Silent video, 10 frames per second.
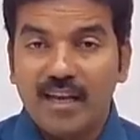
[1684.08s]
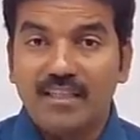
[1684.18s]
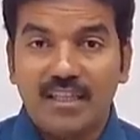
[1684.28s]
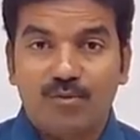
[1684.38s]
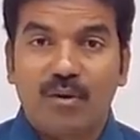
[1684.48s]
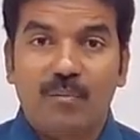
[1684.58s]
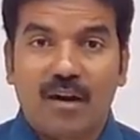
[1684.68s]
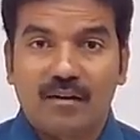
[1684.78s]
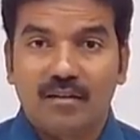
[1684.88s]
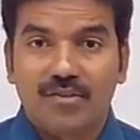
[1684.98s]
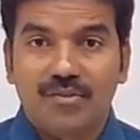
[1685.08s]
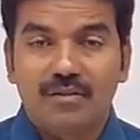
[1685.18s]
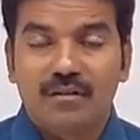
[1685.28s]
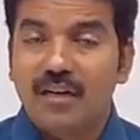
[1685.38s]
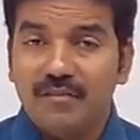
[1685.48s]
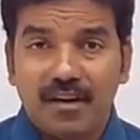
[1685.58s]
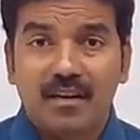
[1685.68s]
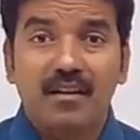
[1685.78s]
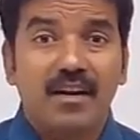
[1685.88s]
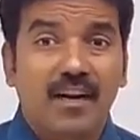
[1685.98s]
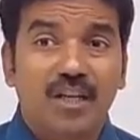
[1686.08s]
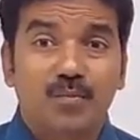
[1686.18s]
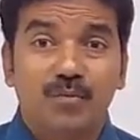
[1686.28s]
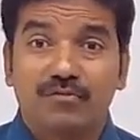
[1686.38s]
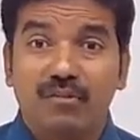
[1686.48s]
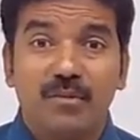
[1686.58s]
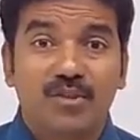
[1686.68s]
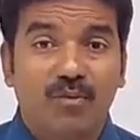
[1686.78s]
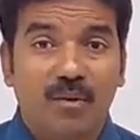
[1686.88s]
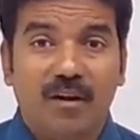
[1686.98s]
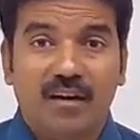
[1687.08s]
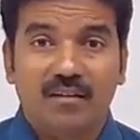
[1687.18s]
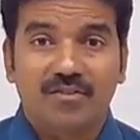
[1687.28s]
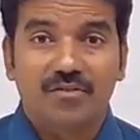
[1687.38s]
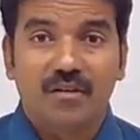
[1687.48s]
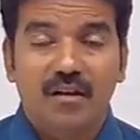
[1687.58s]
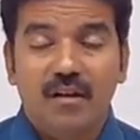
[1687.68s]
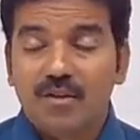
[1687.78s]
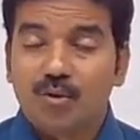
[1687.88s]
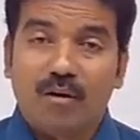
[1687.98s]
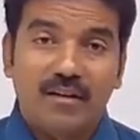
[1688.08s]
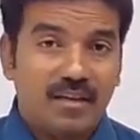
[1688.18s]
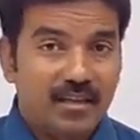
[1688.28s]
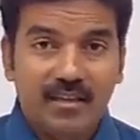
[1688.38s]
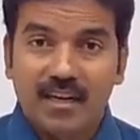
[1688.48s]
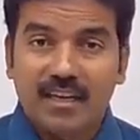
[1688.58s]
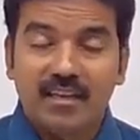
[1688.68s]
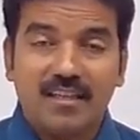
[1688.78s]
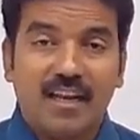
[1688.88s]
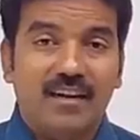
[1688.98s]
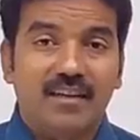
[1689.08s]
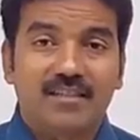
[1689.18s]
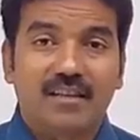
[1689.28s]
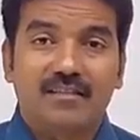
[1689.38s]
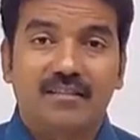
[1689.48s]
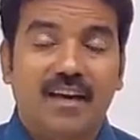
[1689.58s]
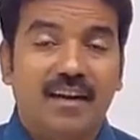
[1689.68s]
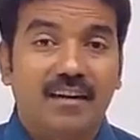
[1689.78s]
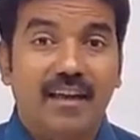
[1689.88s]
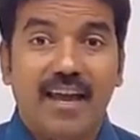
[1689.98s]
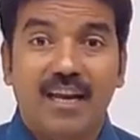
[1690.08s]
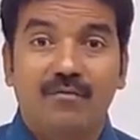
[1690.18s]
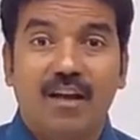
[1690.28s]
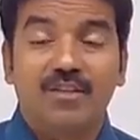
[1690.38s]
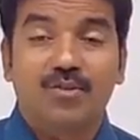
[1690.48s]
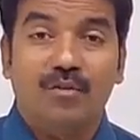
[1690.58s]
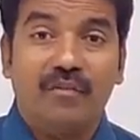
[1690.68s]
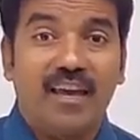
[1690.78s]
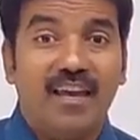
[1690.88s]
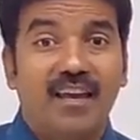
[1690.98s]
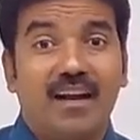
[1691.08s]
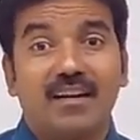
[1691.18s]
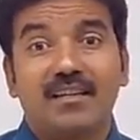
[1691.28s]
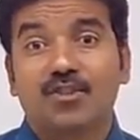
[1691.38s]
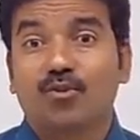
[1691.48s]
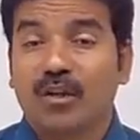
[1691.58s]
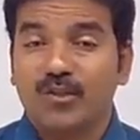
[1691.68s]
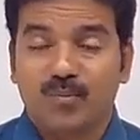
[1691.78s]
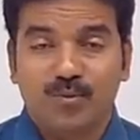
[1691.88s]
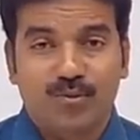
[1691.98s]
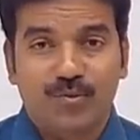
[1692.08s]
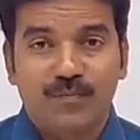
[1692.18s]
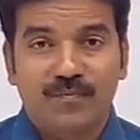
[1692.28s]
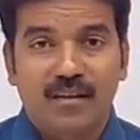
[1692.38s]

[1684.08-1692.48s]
So A is a square matrix. Definitely A transpose will be square matrix. So in that case, I can discuss directly eigenvalues of A and its transpose.